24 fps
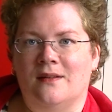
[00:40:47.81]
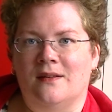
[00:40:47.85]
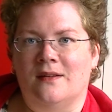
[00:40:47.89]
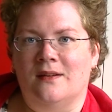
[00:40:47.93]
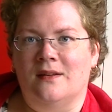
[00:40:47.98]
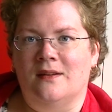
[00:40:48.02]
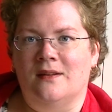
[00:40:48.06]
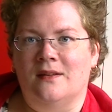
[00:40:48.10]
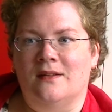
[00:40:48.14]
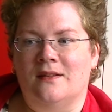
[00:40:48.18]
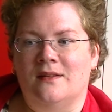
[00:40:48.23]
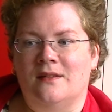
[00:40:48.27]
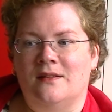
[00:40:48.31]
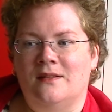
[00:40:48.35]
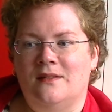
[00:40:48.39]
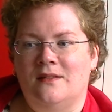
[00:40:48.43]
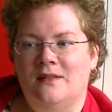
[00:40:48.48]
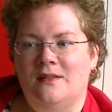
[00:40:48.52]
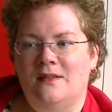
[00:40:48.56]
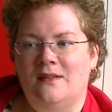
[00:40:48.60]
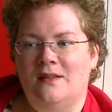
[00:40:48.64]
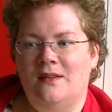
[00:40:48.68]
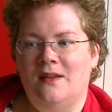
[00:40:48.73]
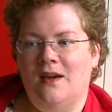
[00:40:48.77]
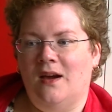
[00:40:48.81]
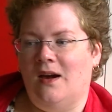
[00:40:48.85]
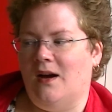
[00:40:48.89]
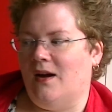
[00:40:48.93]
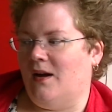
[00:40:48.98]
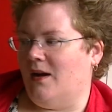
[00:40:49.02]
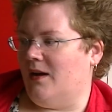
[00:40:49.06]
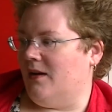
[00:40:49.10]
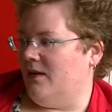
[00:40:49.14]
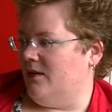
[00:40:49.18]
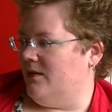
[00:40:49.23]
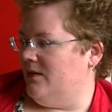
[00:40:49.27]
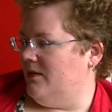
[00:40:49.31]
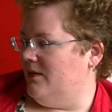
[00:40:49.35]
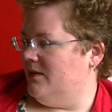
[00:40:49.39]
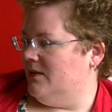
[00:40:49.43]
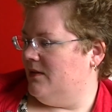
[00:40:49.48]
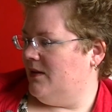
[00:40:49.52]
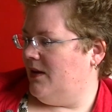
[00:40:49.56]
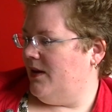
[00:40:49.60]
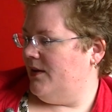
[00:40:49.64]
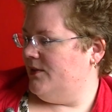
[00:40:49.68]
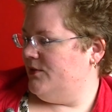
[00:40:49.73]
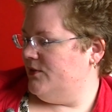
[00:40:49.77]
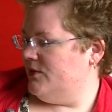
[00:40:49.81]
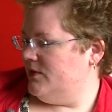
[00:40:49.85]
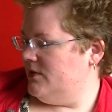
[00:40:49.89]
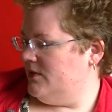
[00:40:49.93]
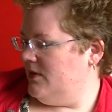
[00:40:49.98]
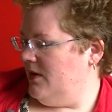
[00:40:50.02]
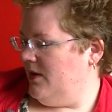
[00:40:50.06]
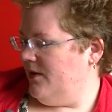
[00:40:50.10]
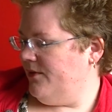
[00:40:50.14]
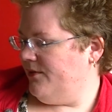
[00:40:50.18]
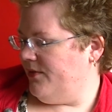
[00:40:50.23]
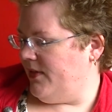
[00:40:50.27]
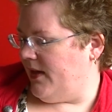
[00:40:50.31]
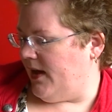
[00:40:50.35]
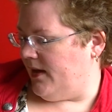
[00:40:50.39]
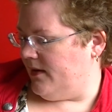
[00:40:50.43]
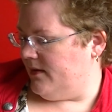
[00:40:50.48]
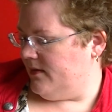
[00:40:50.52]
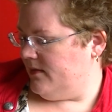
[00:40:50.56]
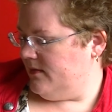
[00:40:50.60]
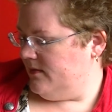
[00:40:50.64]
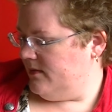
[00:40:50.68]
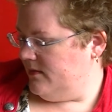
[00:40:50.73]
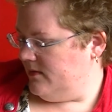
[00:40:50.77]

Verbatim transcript: Uh, yeah, I, uh, I just love that.